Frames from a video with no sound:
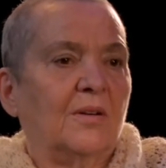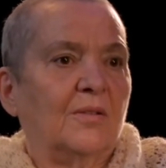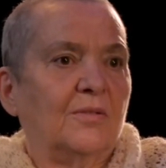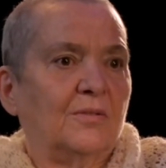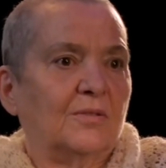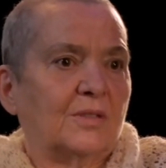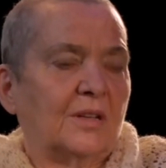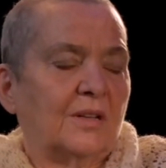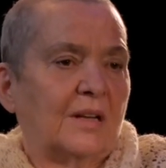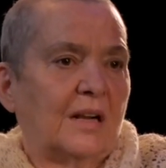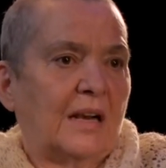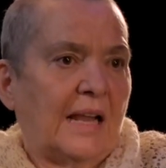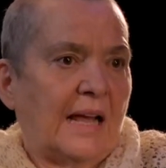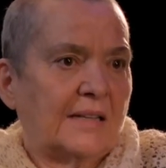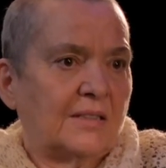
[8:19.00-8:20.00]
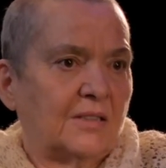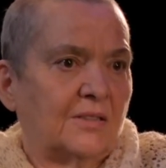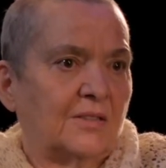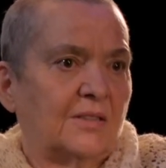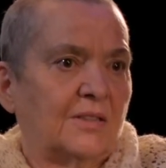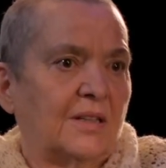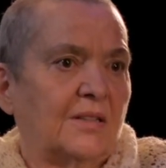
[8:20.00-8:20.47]
all those kind of
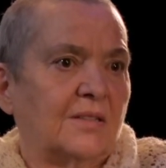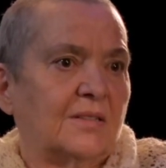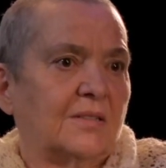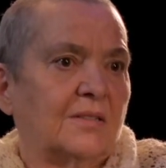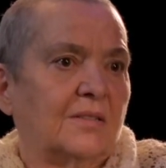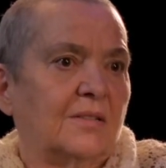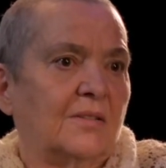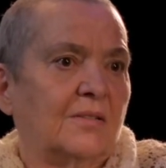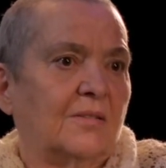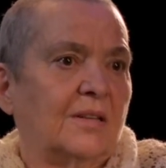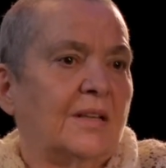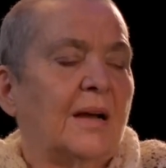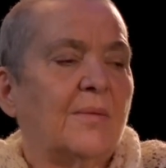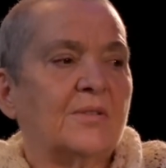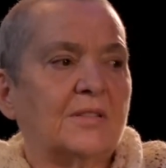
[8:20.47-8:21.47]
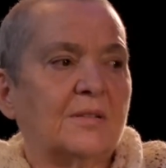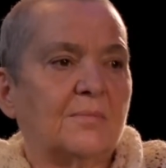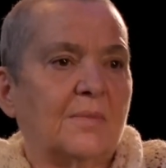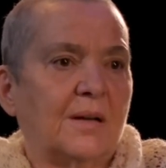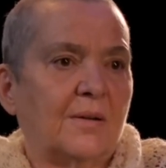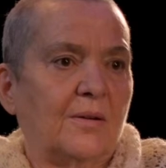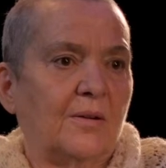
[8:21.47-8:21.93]
classical things, you know, and that was in
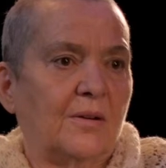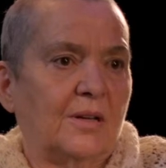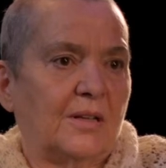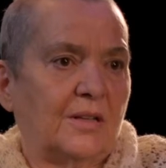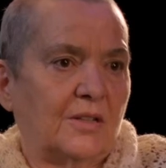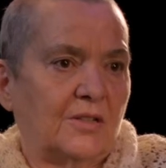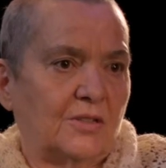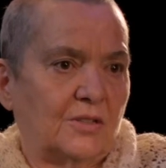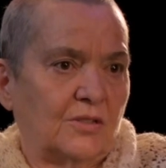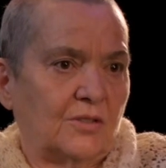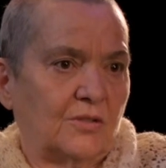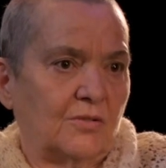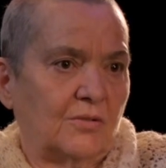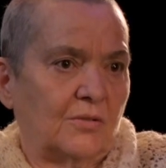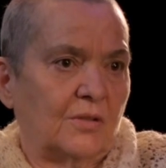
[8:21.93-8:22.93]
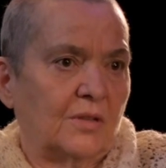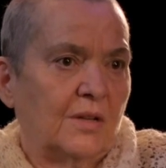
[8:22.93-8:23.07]
my early years at school.